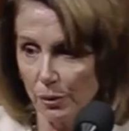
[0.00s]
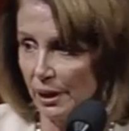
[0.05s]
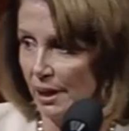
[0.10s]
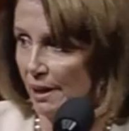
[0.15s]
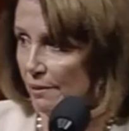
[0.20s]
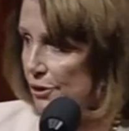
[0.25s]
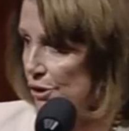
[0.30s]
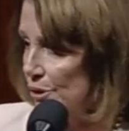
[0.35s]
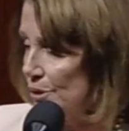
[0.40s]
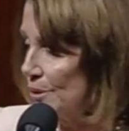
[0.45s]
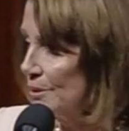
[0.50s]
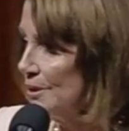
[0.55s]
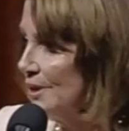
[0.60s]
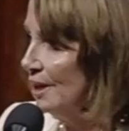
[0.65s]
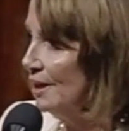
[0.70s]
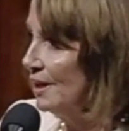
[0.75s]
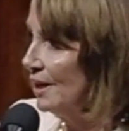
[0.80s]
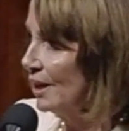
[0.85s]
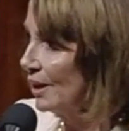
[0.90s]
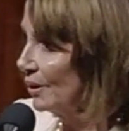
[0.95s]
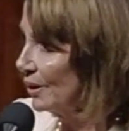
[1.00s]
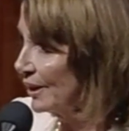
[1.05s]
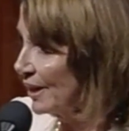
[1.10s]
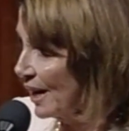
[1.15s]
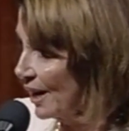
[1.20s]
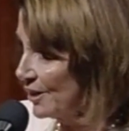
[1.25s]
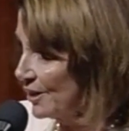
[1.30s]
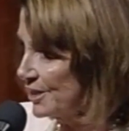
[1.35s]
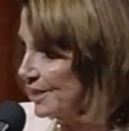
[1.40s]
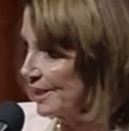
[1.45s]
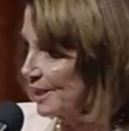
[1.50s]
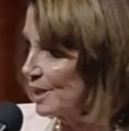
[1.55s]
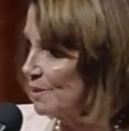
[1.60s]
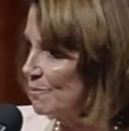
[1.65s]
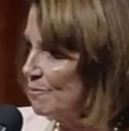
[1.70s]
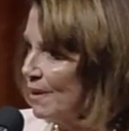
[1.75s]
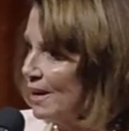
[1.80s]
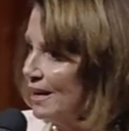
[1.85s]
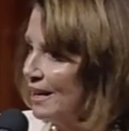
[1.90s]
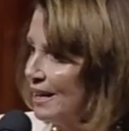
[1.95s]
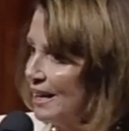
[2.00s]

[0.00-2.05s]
We have two on our team.